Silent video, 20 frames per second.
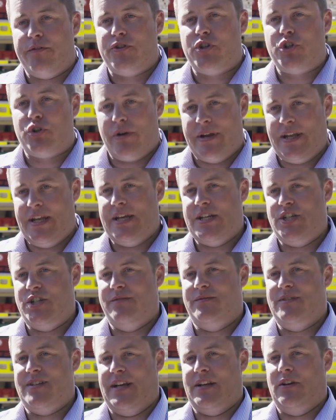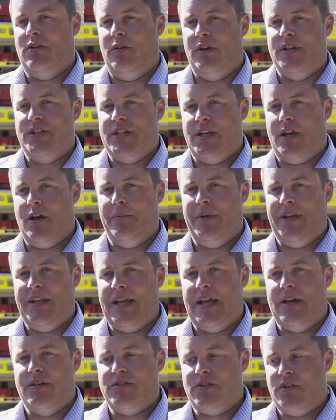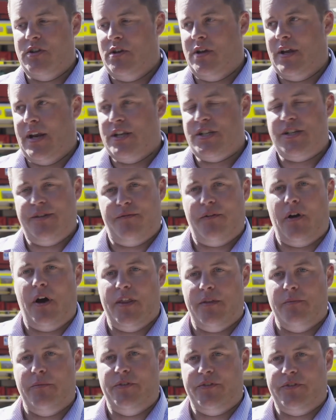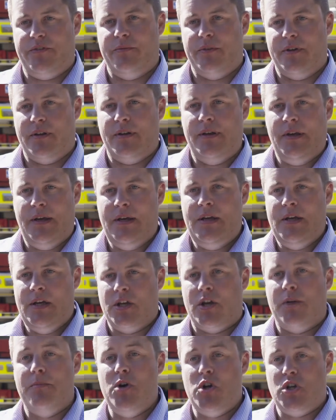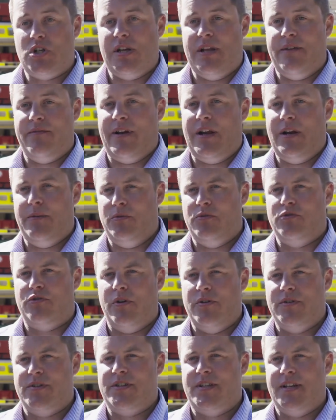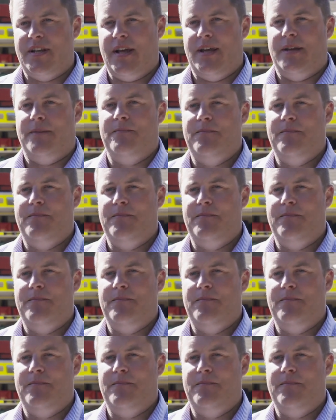of shrinkage of technology coming down, so you can actually fly them on some of the commercially available drones today.